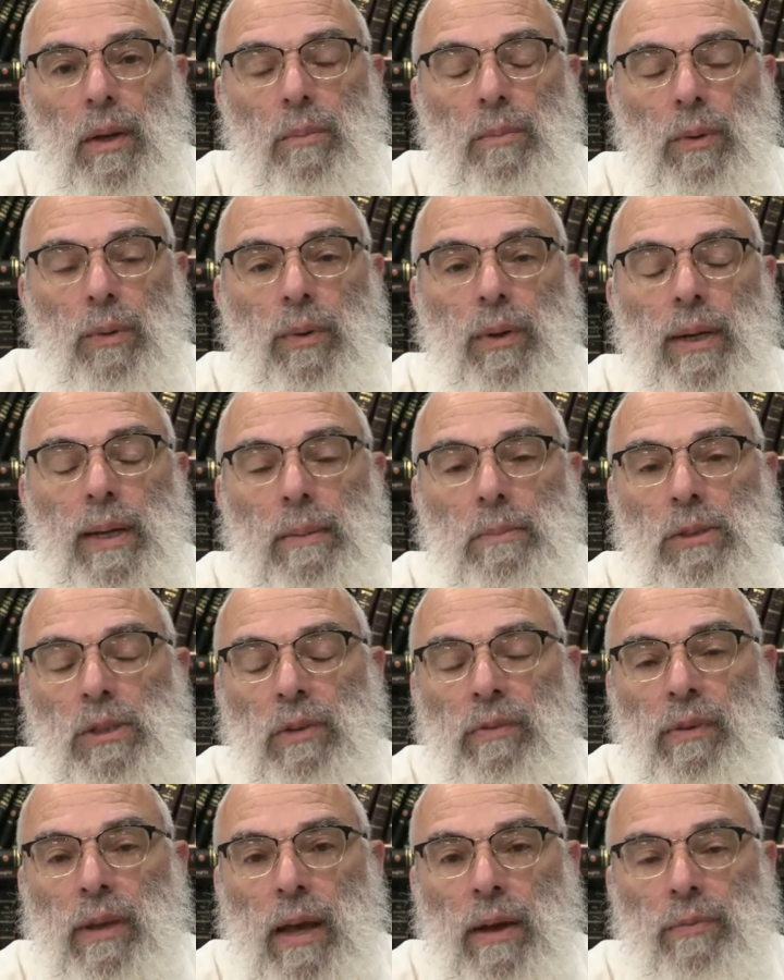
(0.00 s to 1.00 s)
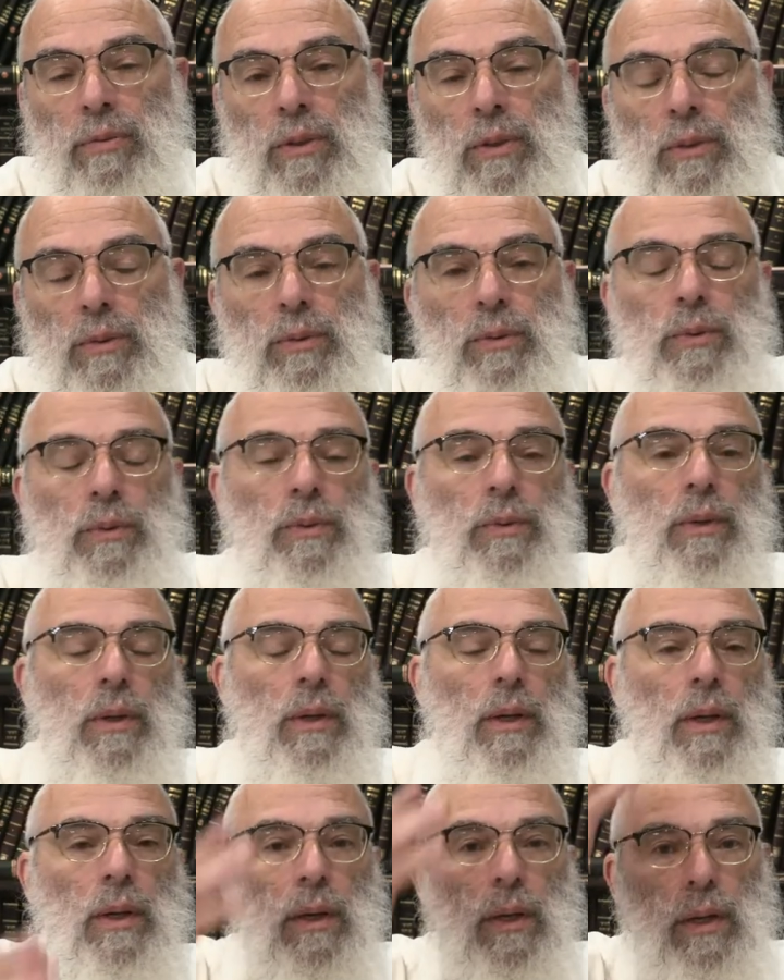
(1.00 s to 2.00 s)
But what happens if you have to
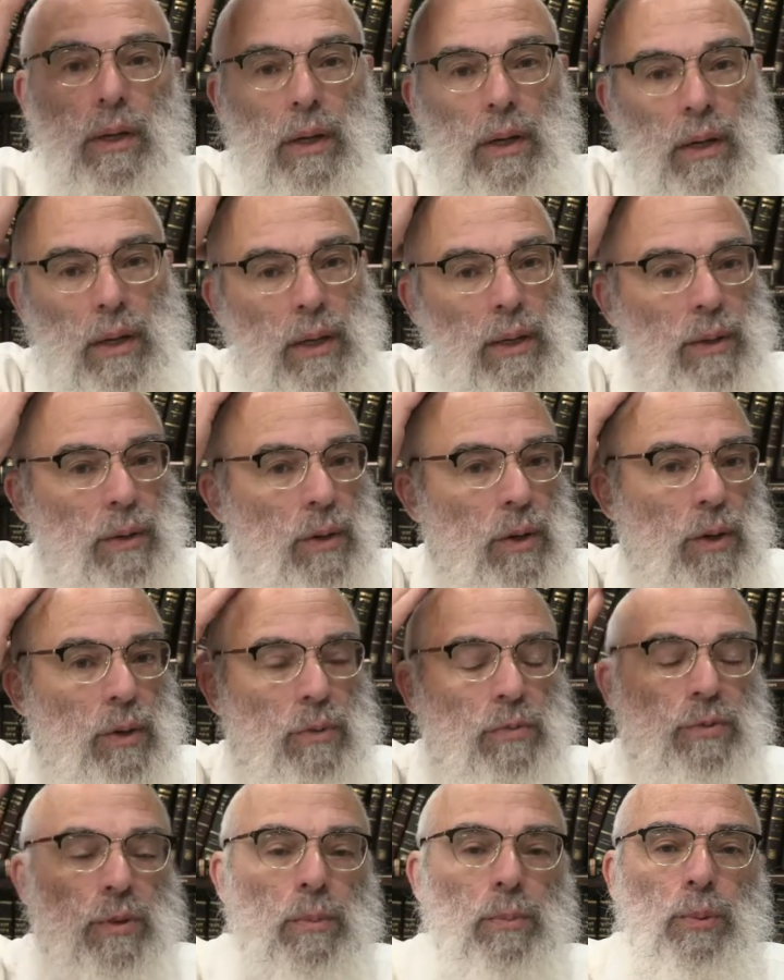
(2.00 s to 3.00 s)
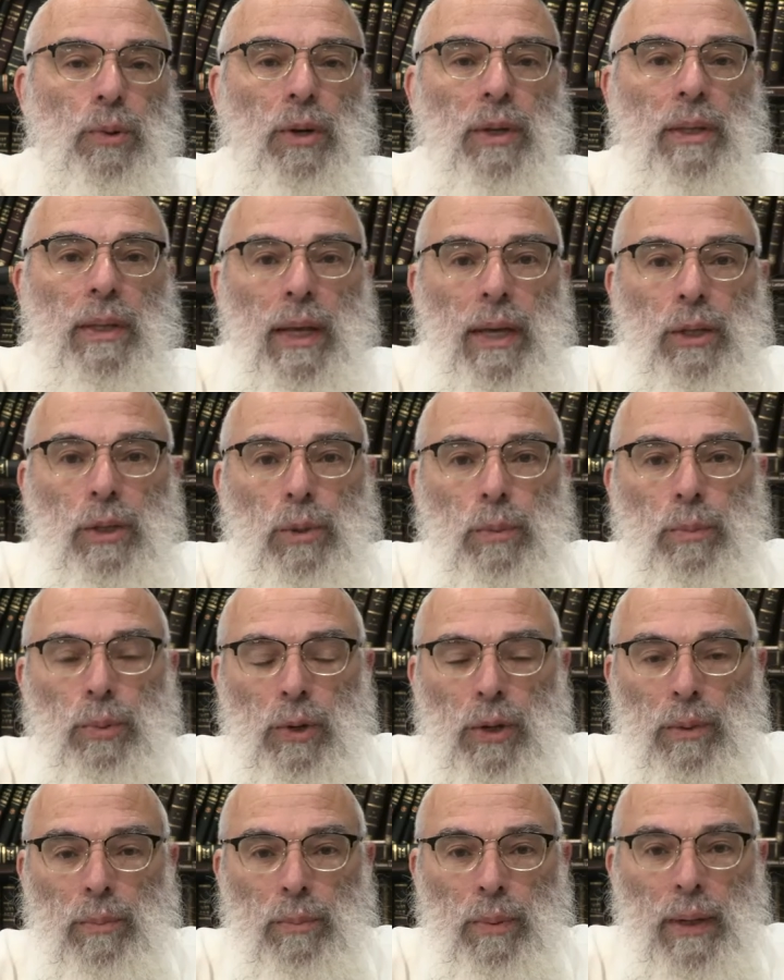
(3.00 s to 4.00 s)
go from point A to
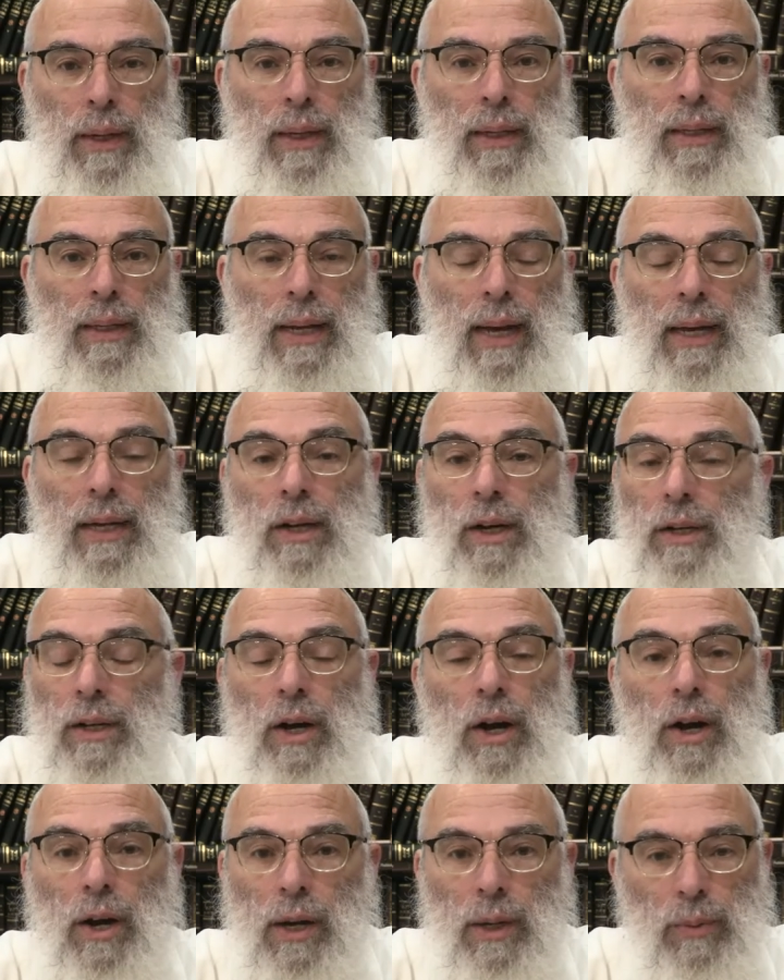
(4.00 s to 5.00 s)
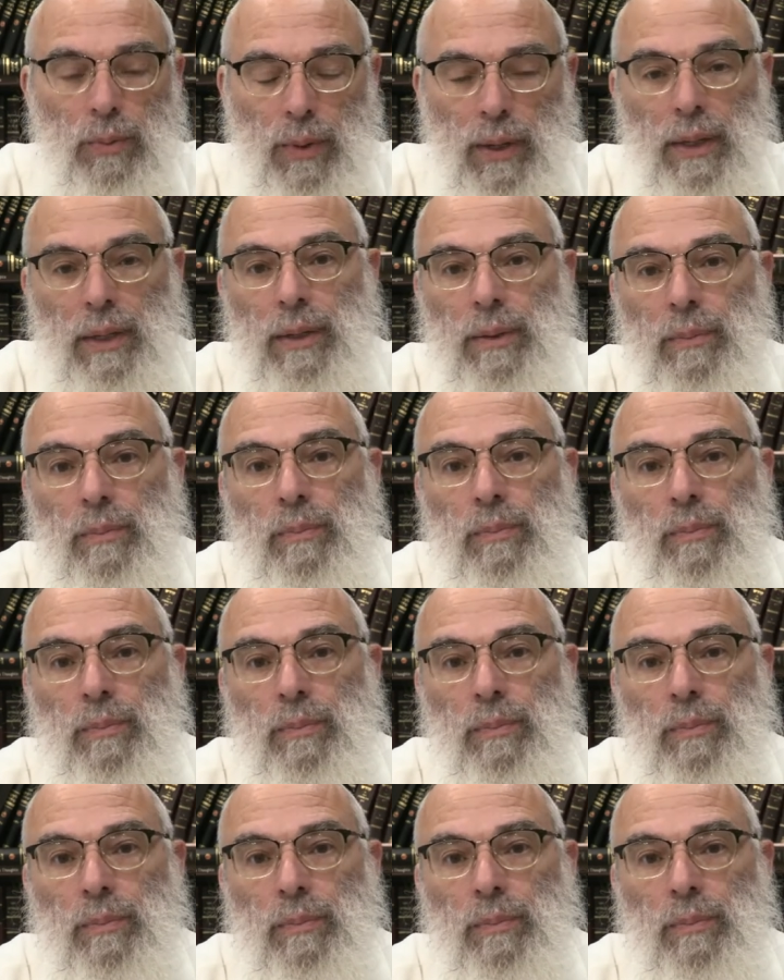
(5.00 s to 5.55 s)
point B, not on a highway,